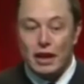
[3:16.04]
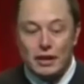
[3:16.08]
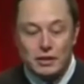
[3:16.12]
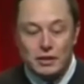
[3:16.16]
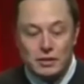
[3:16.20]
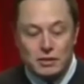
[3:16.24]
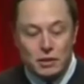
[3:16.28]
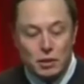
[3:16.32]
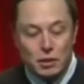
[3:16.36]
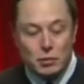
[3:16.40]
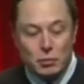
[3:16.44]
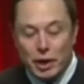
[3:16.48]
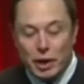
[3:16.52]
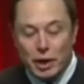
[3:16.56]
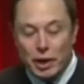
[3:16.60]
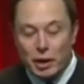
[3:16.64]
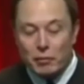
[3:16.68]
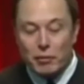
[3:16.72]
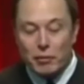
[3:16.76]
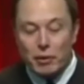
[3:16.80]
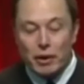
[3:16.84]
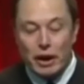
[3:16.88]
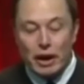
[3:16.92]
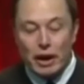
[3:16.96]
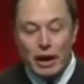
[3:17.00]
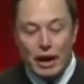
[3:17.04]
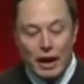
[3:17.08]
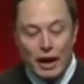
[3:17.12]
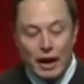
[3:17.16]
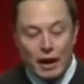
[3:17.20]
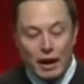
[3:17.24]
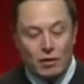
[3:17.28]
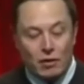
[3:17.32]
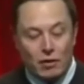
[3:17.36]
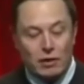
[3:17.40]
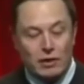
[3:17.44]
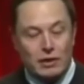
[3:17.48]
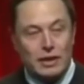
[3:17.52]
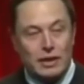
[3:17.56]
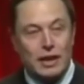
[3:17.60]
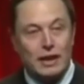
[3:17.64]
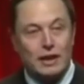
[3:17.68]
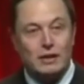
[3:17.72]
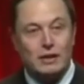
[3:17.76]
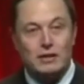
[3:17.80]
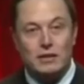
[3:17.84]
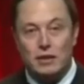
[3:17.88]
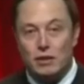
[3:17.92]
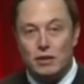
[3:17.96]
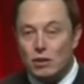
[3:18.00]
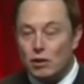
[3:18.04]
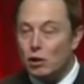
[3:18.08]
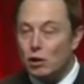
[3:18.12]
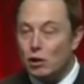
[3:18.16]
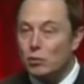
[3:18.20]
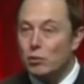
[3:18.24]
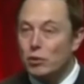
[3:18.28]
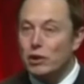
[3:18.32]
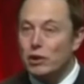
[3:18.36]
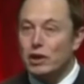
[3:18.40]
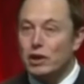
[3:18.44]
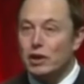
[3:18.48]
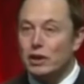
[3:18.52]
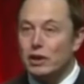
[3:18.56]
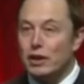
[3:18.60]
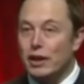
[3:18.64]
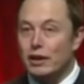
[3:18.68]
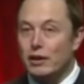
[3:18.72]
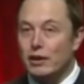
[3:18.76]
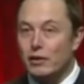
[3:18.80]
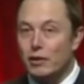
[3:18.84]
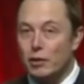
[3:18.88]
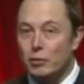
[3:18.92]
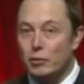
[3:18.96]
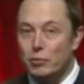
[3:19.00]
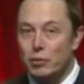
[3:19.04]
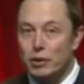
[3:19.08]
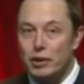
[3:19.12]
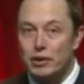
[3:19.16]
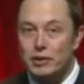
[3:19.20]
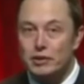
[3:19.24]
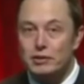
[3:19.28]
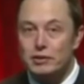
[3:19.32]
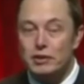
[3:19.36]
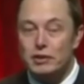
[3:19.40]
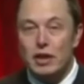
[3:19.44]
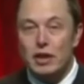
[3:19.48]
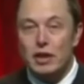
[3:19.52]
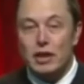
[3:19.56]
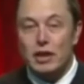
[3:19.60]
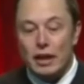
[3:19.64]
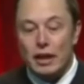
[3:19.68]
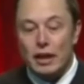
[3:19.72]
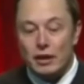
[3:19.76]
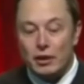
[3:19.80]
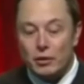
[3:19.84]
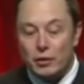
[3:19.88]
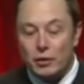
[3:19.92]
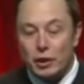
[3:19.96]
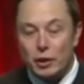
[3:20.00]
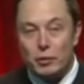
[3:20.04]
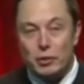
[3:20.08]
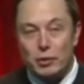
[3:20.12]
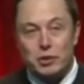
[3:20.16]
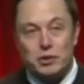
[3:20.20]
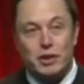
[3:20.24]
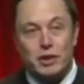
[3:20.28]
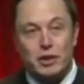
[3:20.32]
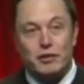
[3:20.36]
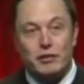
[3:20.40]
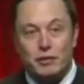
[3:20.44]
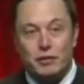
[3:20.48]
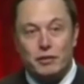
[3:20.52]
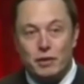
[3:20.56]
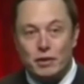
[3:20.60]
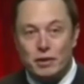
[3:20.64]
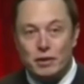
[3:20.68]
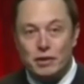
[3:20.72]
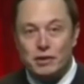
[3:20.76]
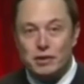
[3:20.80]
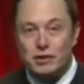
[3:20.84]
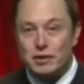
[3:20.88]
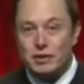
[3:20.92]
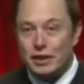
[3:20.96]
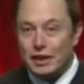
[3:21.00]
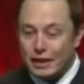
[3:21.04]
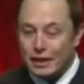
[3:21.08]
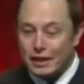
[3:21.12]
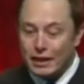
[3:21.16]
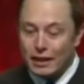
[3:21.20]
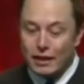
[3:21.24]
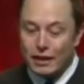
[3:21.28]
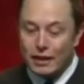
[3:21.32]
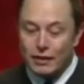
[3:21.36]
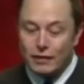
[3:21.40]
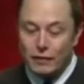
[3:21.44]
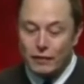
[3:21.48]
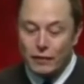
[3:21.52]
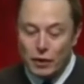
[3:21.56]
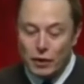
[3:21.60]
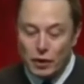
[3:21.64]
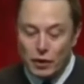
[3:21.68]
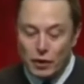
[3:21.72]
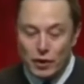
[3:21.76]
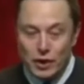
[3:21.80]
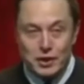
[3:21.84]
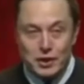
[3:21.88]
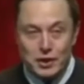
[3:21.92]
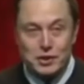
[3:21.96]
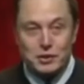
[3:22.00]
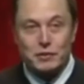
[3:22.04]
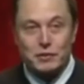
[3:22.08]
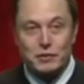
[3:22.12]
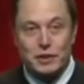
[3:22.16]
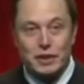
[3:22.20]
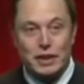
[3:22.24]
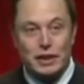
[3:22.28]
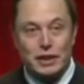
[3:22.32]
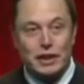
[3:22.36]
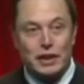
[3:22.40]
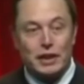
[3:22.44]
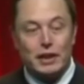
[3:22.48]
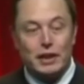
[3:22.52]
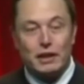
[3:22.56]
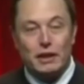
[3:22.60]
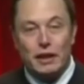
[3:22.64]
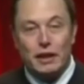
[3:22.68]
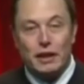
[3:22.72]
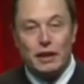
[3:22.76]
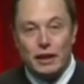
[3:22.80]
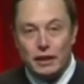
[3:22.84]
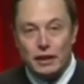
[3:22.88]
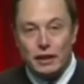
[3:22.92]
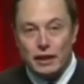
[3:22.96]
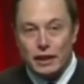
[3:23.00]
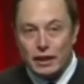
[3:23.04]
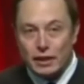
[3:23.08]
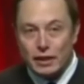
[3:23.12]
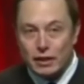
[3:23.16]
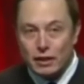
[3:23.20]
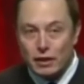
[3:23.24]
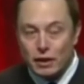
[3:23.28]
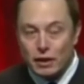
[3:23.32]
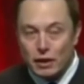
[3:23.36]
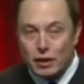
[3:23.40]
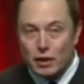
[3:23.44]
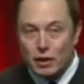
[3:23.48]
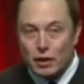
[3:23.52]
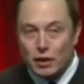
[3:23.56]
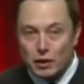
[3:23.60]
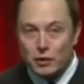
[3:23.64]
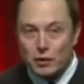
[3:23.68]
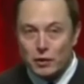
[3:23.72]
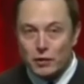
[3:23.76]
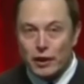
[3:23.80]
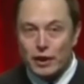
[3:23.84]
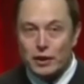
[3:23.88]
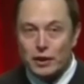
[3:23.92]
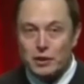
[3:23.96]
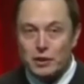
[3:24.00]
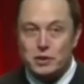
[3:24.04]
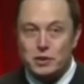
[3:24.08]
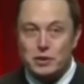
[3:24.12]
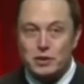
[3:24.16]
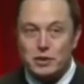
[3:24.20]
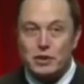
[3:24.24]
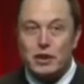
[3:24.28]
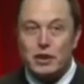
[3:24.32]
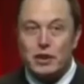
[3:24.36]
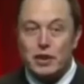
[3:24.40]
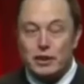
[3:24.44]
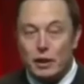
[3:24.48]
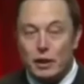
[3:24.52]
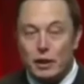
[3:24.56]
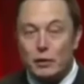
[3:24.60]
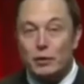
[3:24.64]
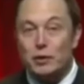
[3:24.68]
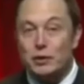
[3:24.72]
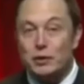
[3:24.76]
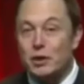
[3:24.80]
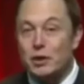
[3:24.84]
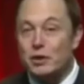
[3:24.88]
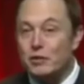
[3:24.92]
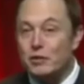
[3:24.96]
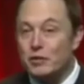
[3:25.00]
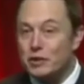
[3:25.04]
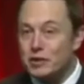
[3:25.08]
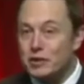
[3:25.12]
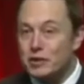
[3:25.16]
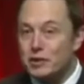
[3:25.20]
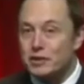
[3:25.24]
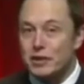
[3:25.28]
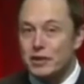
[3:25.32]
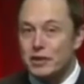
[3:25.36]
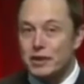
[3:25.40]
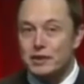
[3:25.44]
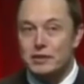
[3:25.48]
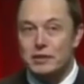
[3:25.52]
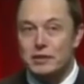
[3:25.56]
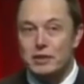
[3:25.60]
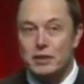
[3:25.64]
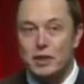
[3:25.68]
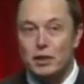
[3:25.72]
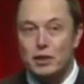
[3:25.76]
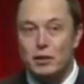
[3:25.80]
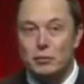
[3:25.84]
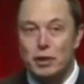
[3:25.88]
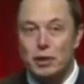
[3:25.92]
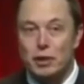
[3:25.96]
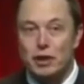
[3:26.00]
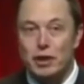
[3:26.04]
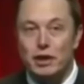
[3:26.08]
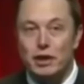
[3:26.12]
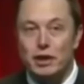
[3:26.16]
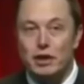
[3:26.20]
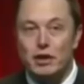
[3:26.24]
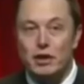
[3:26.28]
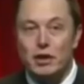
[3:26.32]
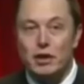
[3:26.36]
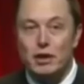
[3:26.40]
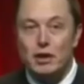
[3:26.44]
And so depending upon how talented and hardworking that group is, and the degree to which they are focused cohesively in a good direction, that will determine the success of the company.